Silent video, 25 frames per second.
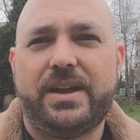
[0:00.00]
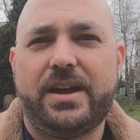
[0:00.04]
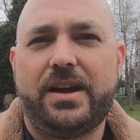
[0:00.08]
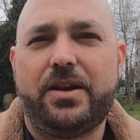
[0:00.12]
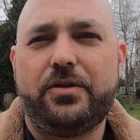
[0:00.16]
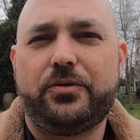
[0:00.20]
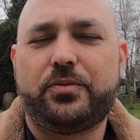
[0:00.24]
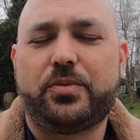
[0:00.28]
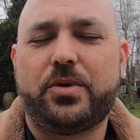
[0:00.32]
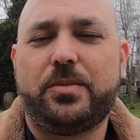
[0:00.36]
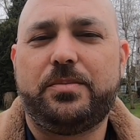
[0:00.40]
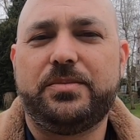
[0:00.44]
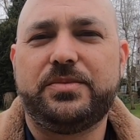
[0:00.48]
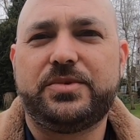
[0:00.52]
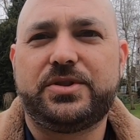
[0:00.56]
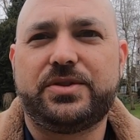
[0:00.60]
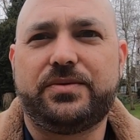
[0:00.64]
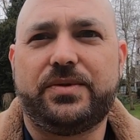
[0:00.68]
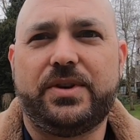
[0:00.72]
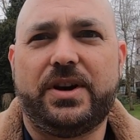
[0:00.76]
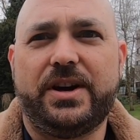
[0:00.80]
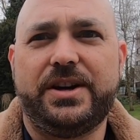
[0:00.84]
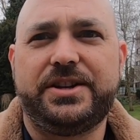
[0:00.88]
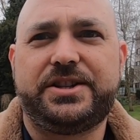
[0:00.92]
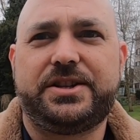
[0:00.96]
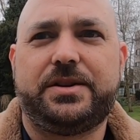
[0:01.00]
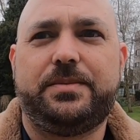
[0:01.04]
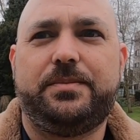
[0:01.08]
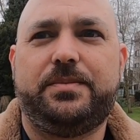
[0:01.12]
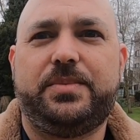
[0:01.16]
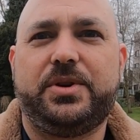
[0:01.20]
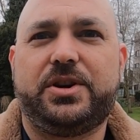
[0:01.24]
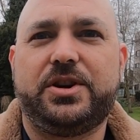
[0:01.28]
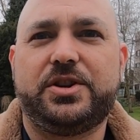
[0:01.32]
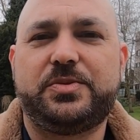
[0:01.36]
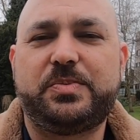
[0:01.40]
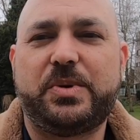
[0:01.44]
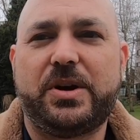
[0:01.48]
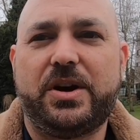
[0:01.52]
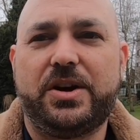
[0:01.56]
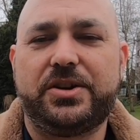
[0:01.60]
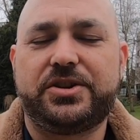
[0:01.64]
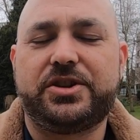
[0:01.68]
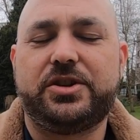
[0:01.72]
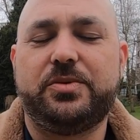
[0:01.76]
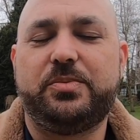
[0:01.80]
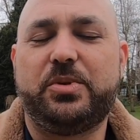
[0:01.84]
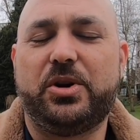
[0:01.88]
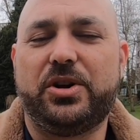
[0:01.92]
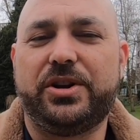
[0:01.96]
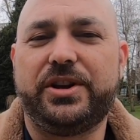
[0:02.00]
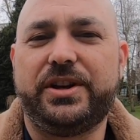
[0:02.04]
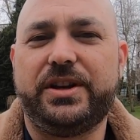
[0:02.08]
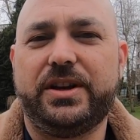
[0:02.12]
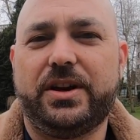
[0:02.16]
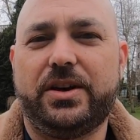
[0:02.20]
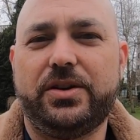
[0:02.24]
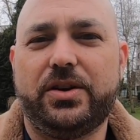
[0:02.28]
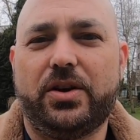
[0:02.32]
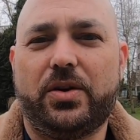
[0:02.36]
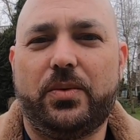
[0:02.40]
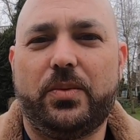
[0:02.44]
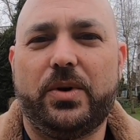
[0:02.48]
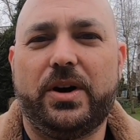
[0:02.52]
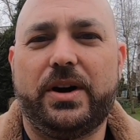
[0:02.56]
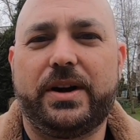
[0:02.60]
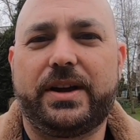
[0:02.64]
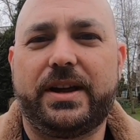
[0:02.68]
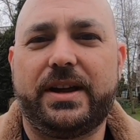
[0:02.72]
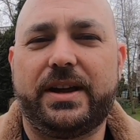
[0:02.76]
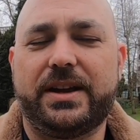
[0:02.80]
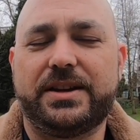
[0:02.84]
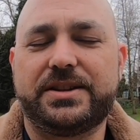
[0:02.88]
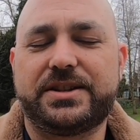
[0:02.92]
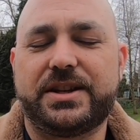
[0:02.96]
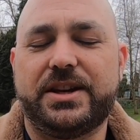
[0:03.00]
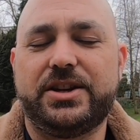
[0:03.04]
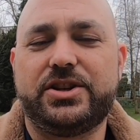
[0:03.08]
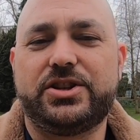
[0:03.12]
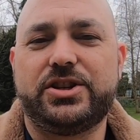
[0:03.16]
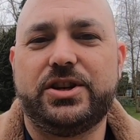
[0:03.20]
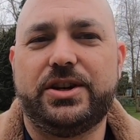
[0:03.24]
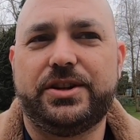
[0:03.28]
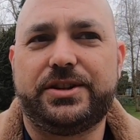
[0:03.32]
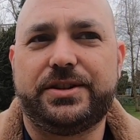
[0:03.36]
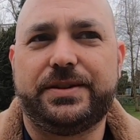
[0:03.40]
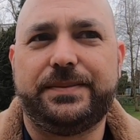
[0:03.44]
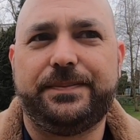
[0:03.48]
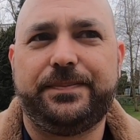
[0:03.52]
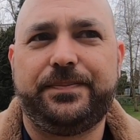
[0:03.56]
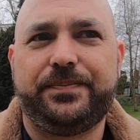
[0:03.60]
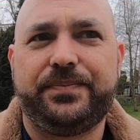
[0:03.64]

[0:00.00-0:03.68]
health problems arise because parts of the body are not working as they should.